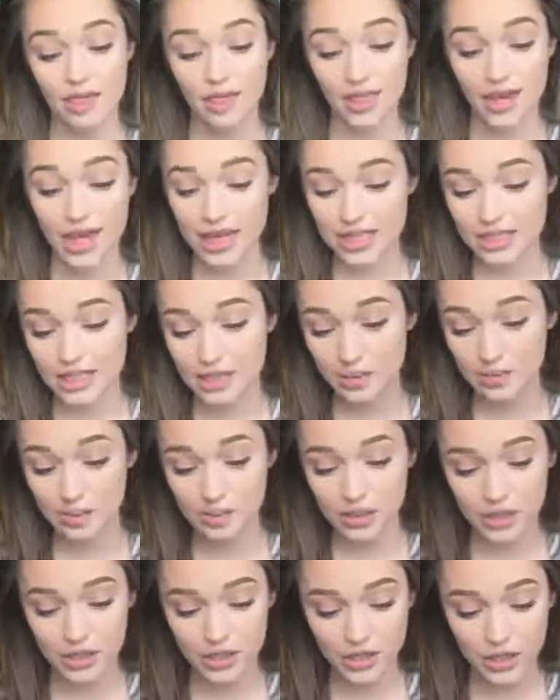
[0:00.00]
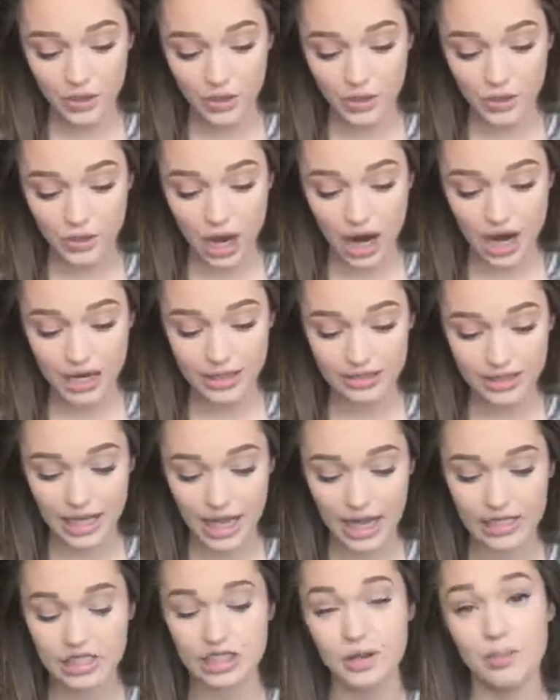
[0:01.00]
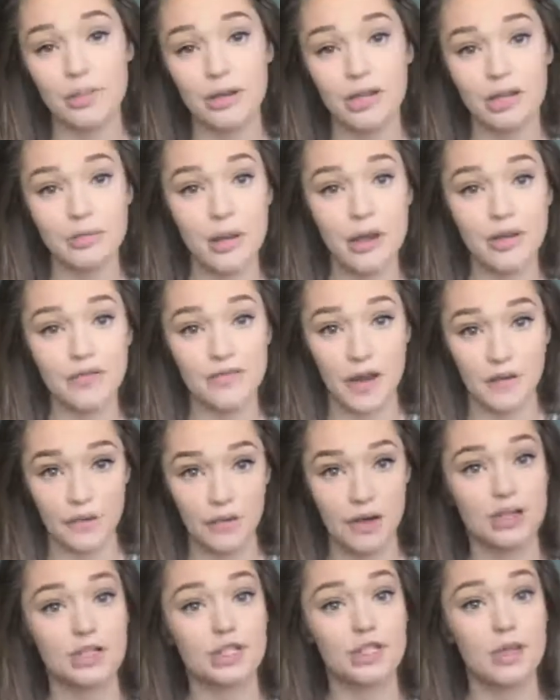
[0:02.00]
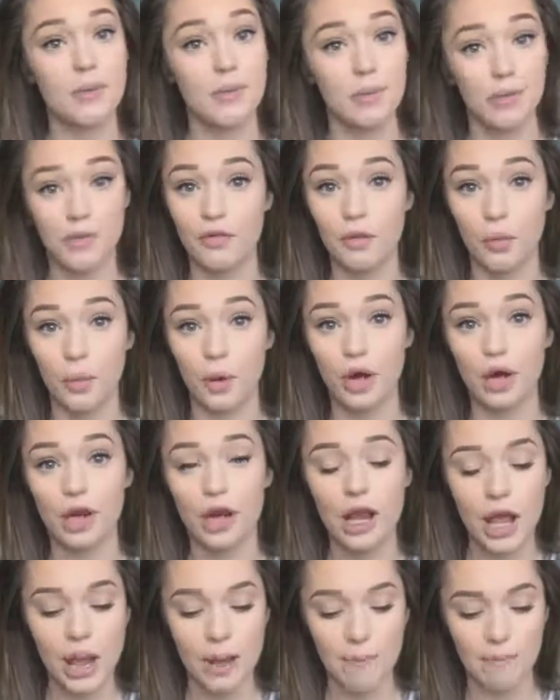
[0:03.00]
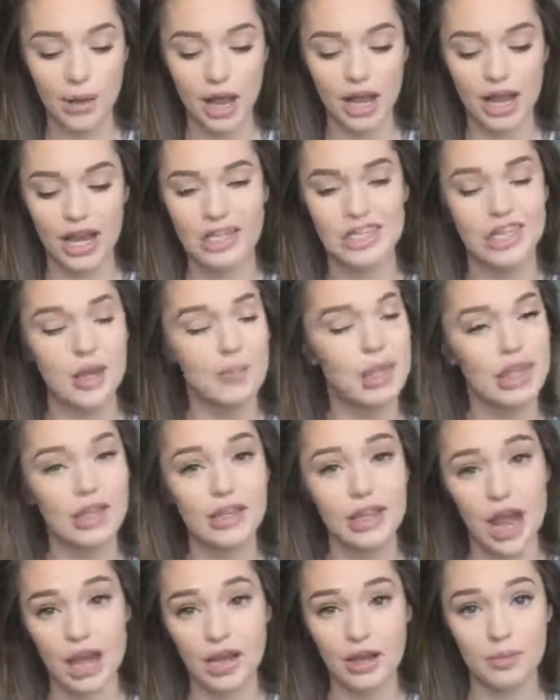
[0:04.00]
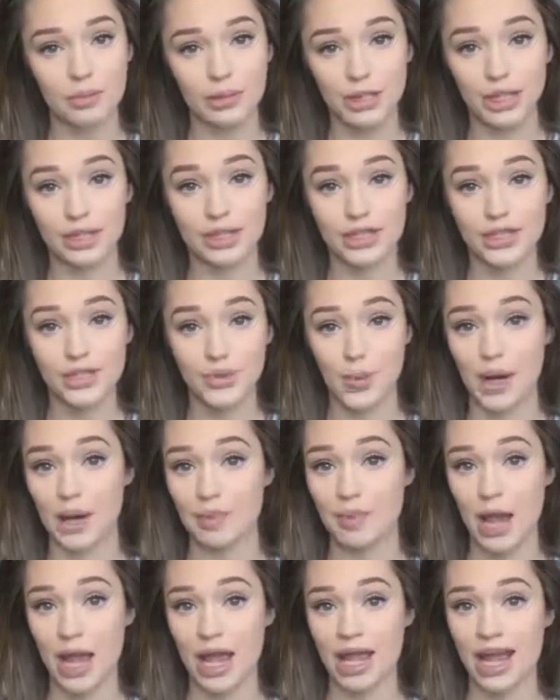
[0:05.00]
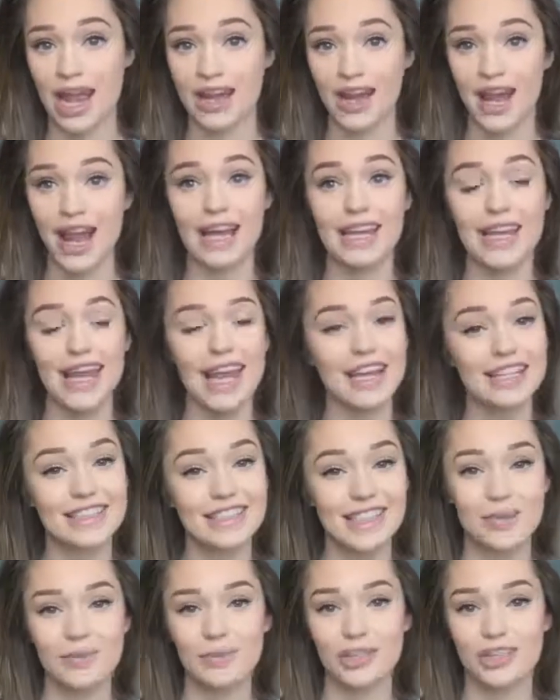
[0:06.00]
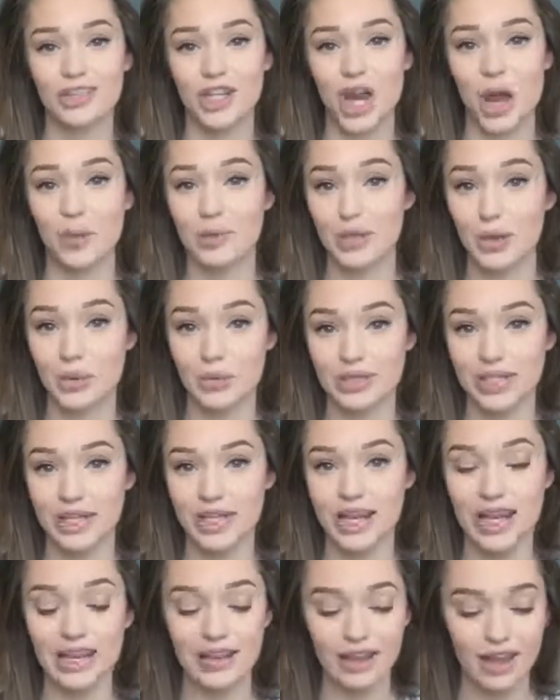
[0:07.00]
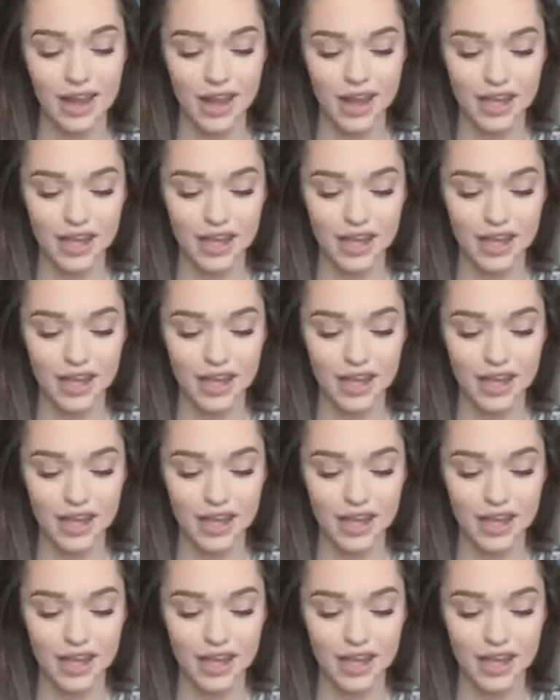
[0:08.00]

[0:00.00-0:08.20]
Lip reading: The next thing I'm going to show you guys has been in my favorites before, but it's something that I completely swear by and I can't seem to stop using it.